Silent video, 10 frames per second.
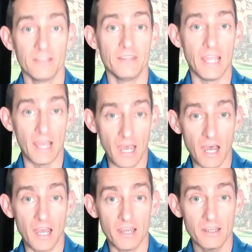there
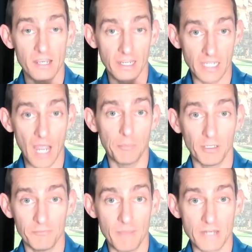are a
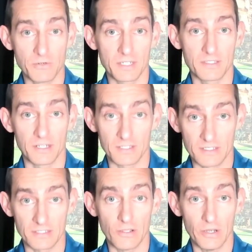couple of metrics that are
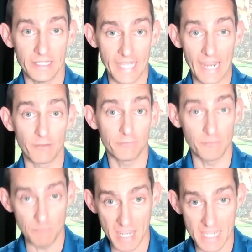slightly out
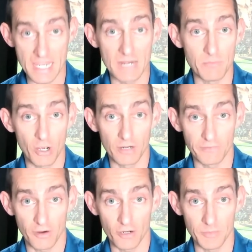for me in my
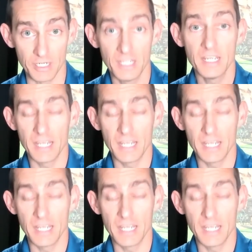environment.